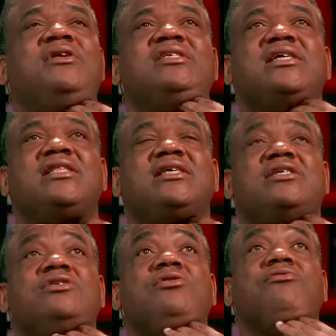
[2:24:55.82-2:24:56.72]
going to say
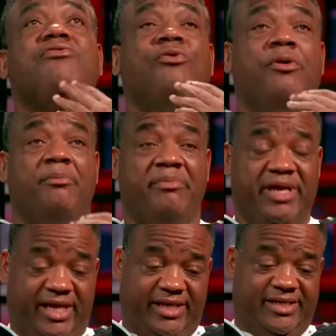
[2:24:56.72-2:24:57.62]
this for
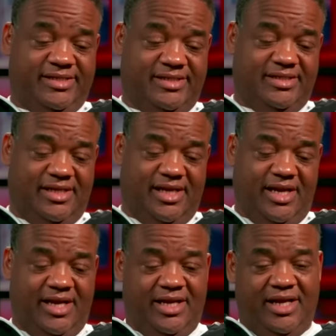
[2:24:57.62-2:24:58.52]
me,
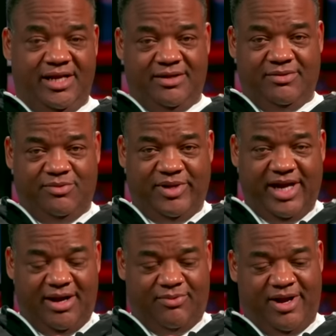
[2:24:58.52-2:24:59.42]
and we
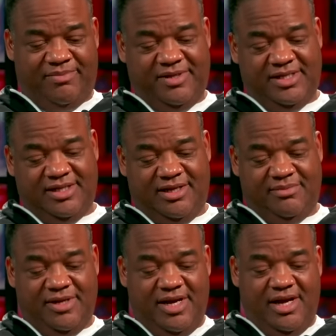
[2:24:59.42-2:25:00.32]
got to wrap this
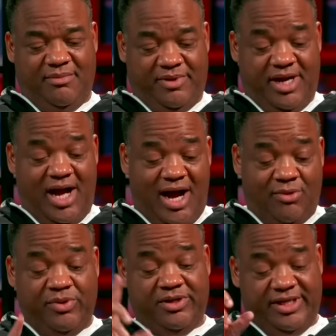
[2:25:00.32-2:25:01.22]
up. But I
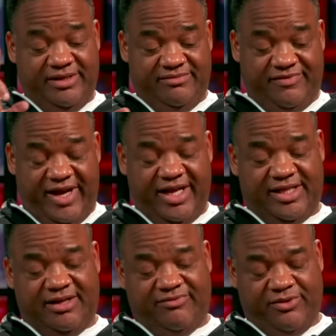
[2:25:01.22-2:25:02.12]
will give
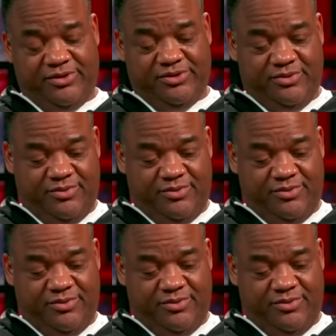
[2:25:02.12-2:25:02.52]
Anthony and Virgil